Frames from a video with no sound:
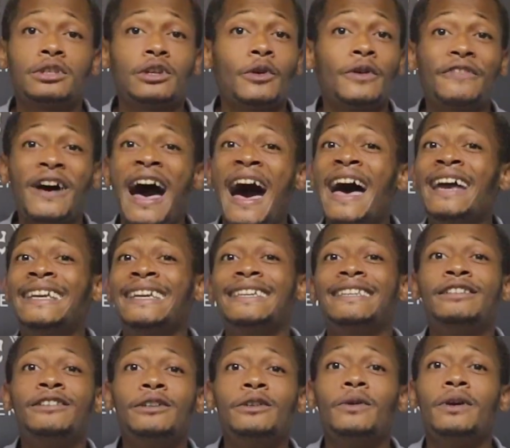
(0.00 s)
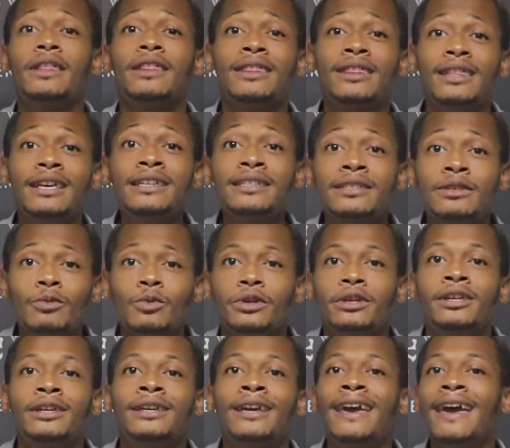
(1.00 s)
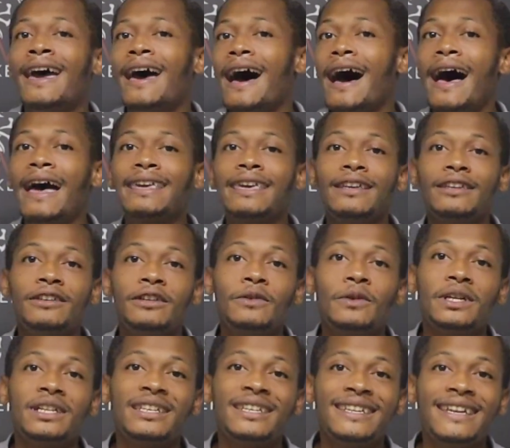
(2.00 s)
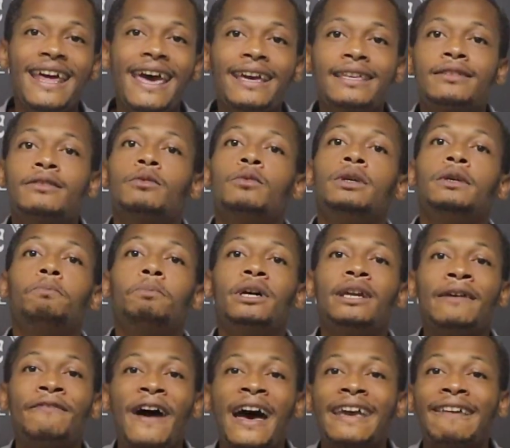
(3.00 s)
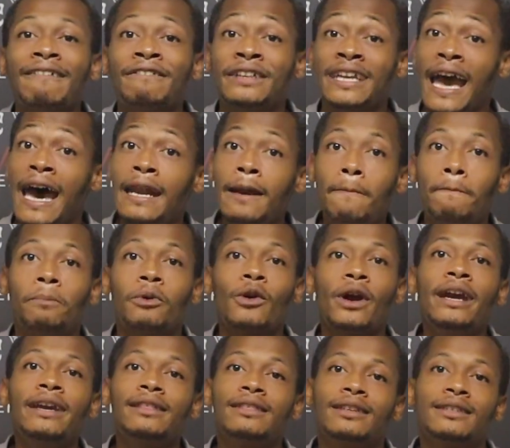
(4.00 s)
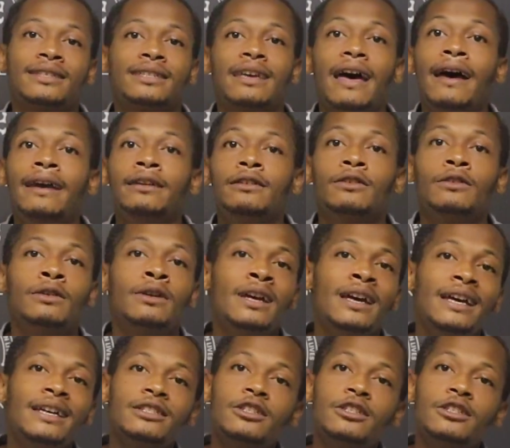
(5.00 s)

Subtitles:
So if I can do it this week, I can do it next week. But if I've got to break the cycle.